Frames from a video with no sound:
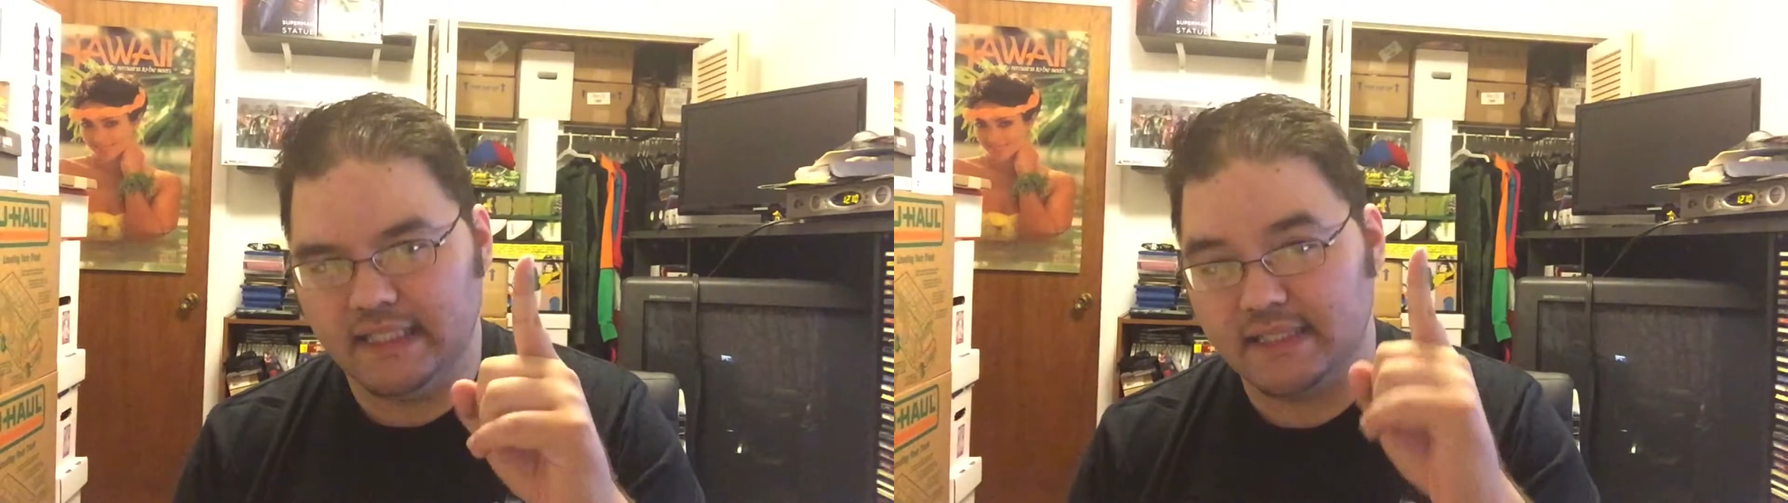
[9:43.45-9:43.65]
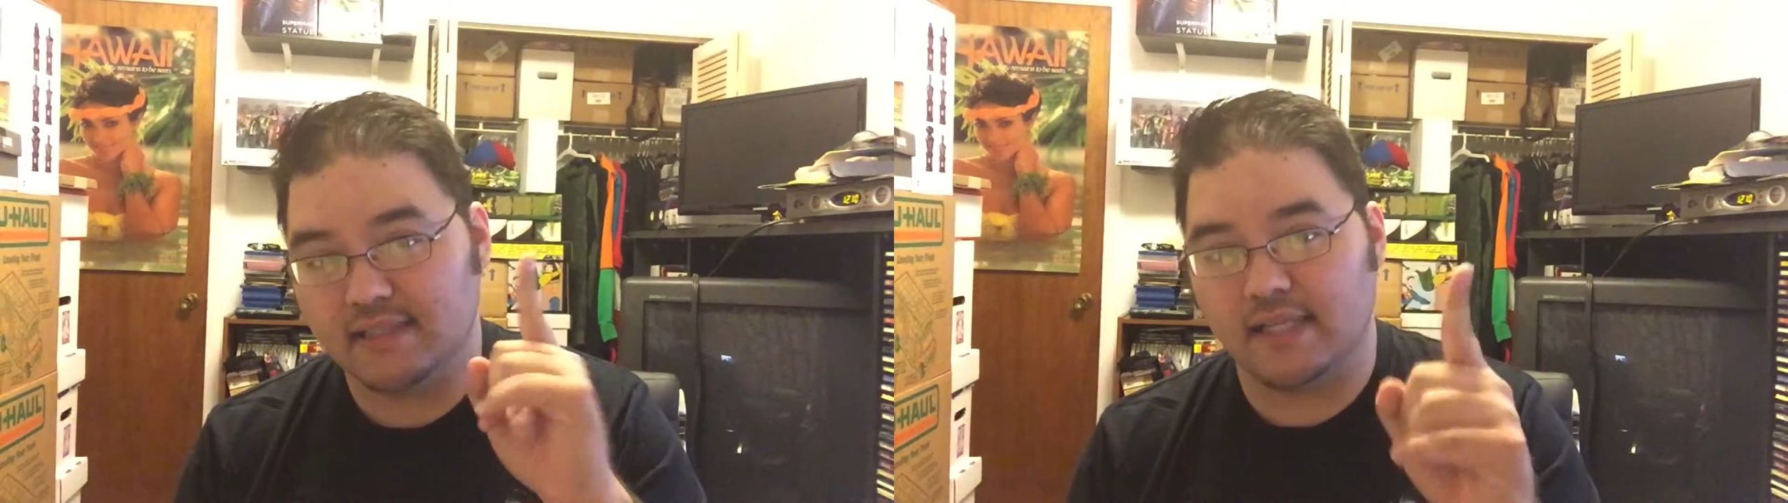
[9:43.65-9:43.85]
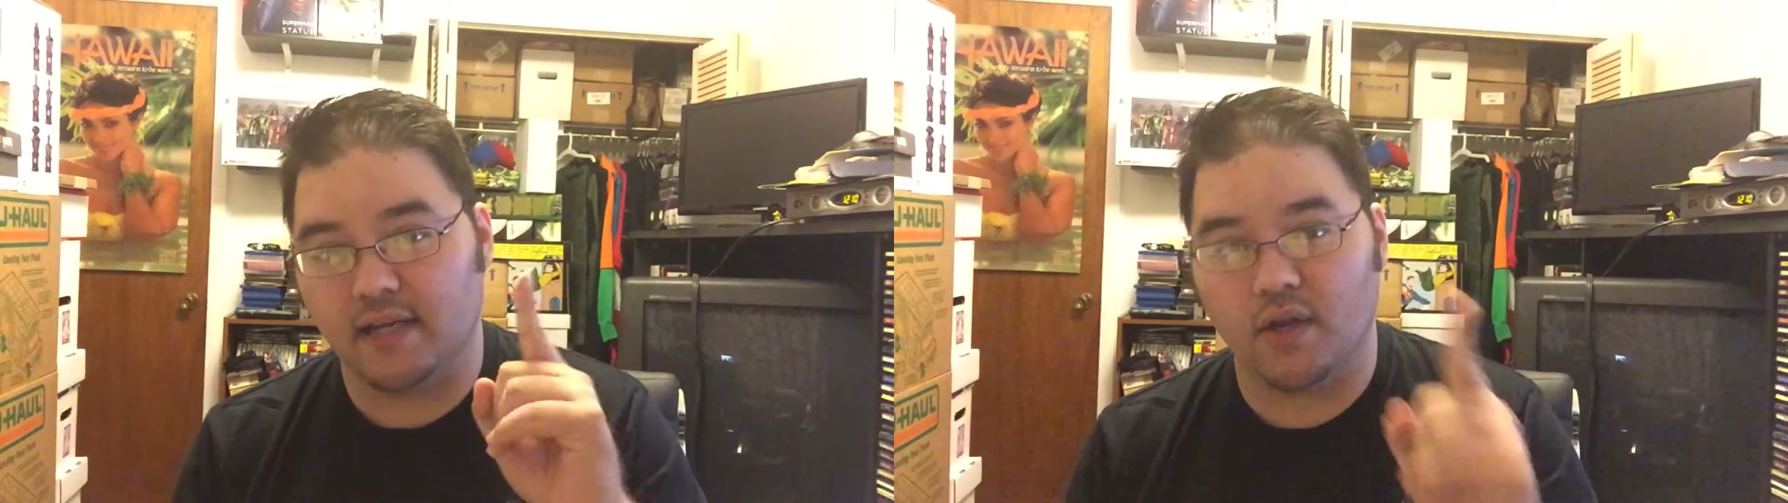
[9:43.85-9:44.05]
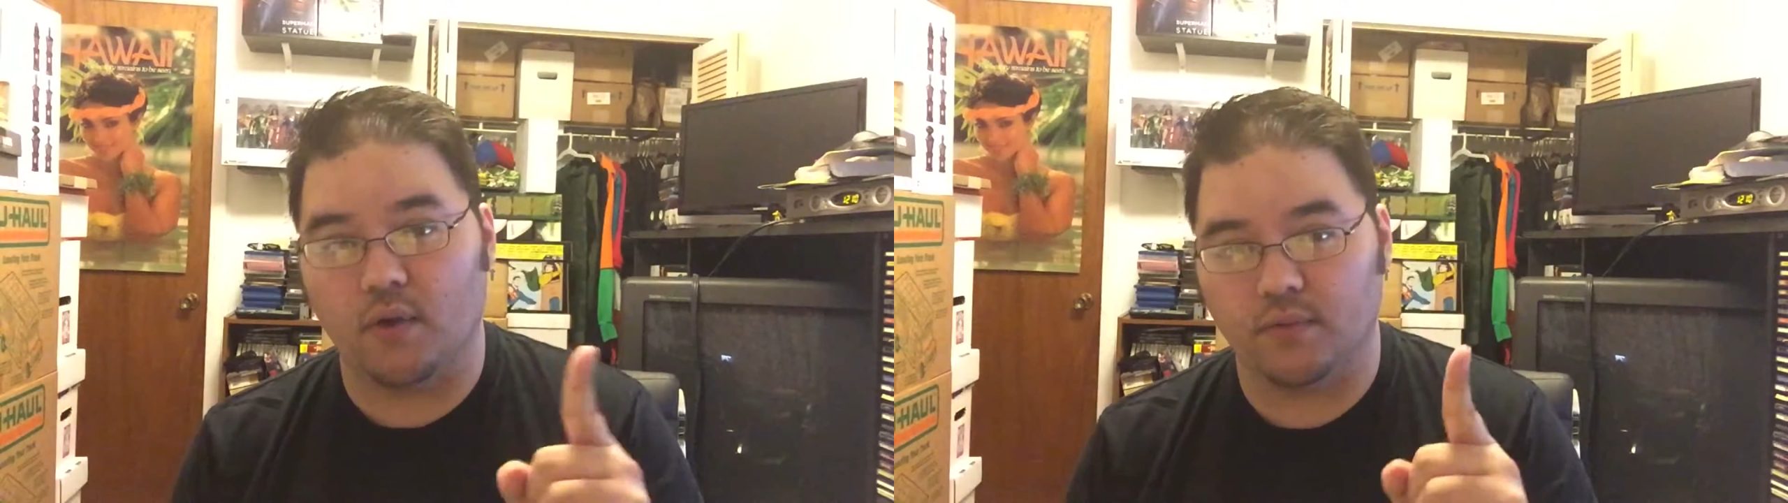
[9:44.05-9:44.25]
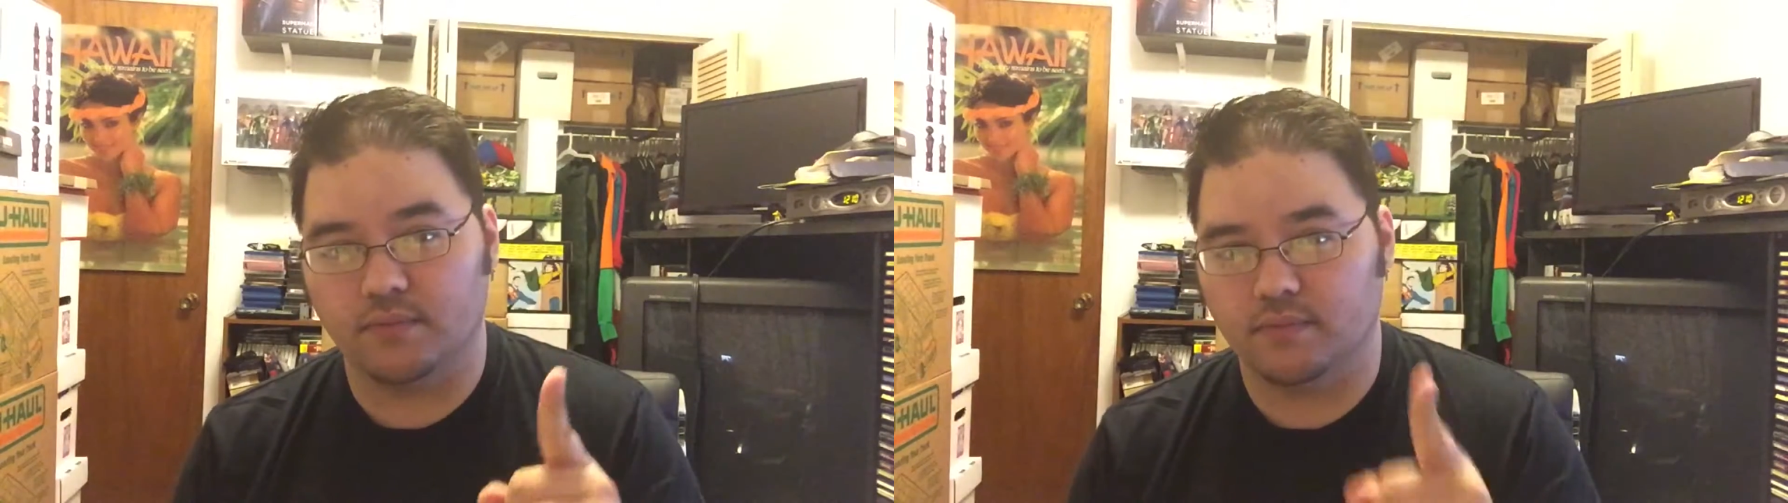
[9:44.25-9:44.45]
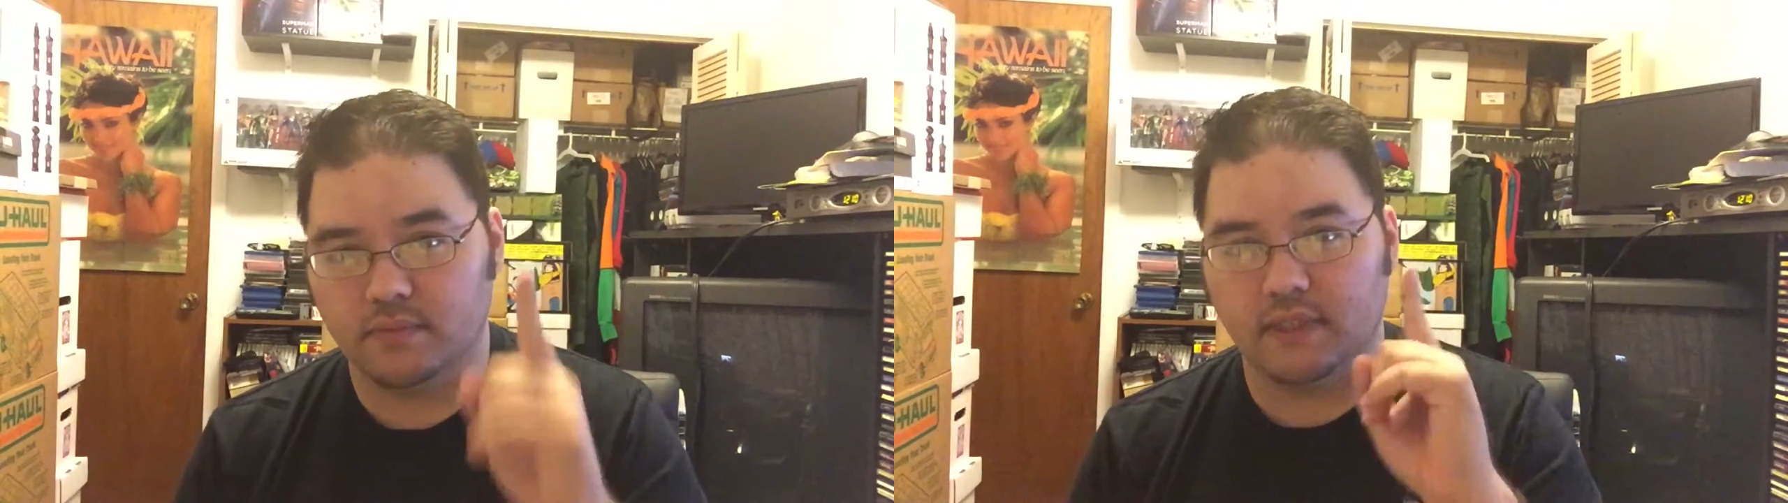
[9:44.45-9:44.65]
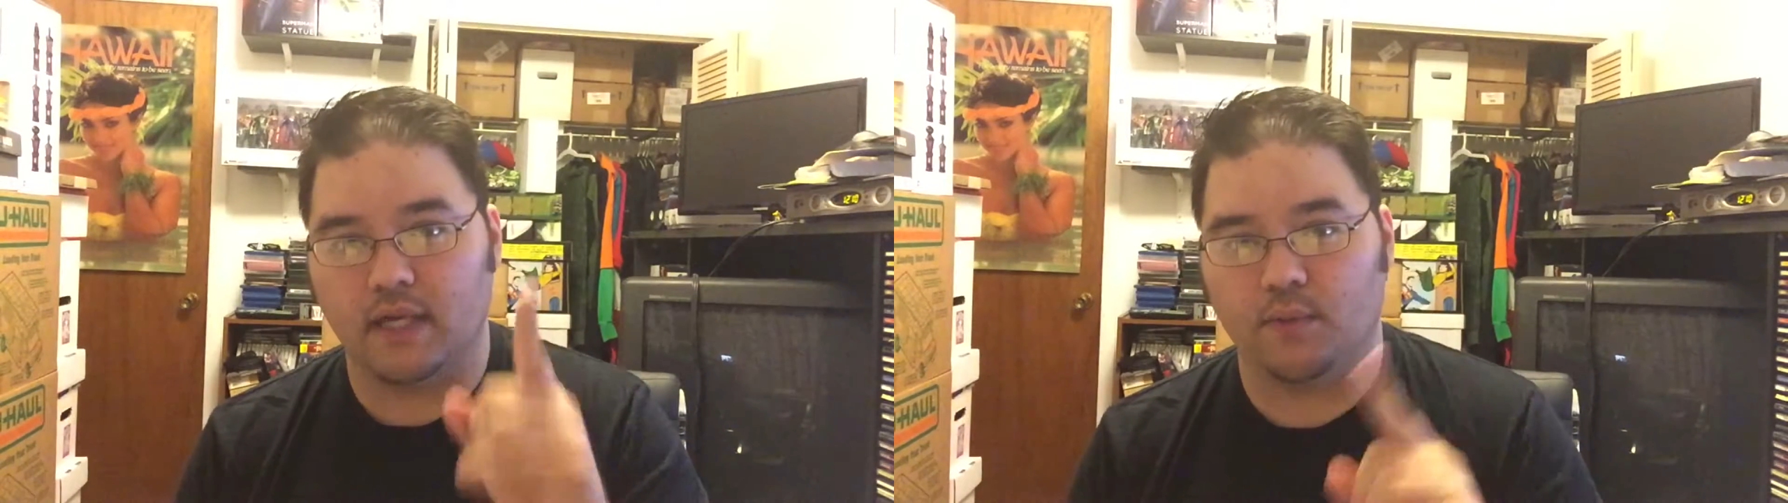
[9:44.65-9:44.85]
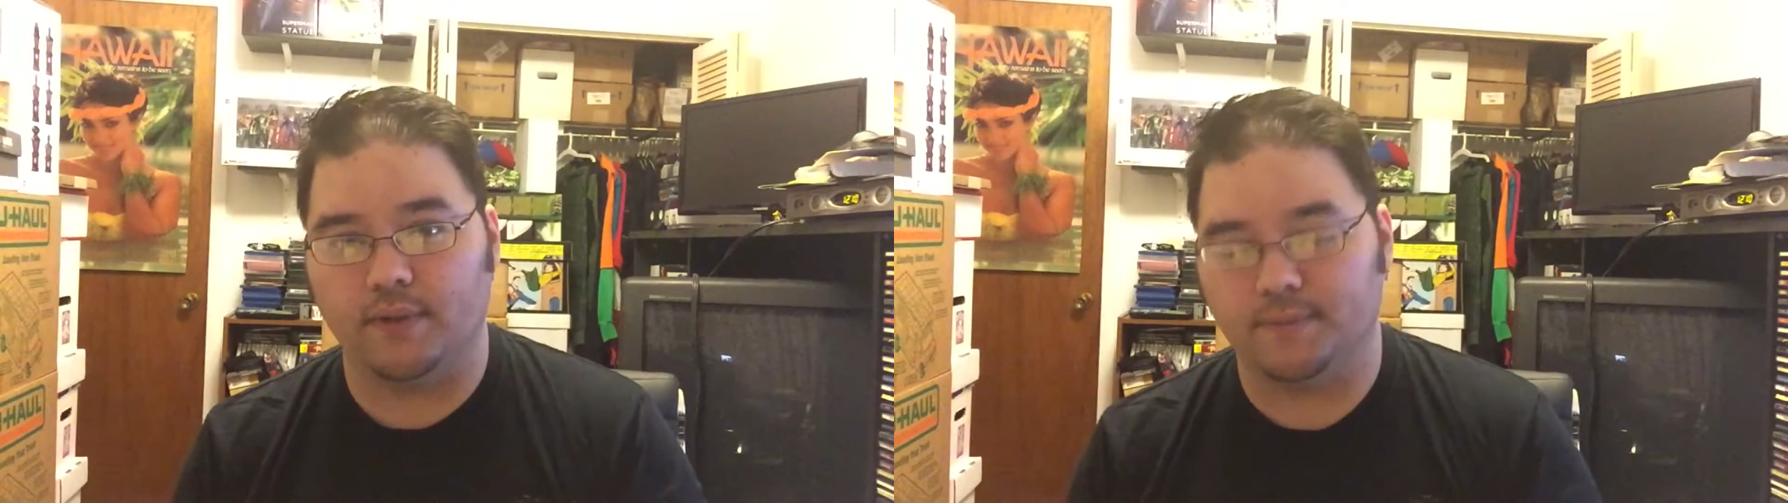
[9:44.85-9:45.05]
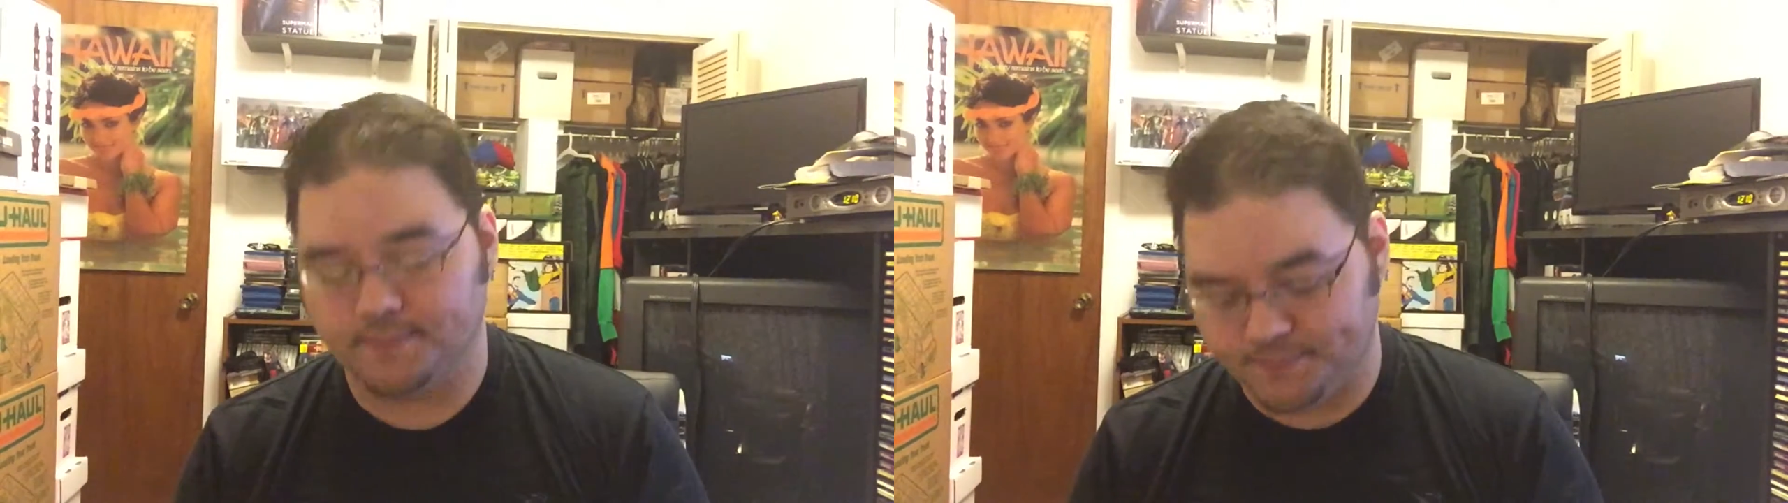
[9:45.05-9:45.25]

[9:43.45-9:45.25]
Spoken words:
to say no, and I will.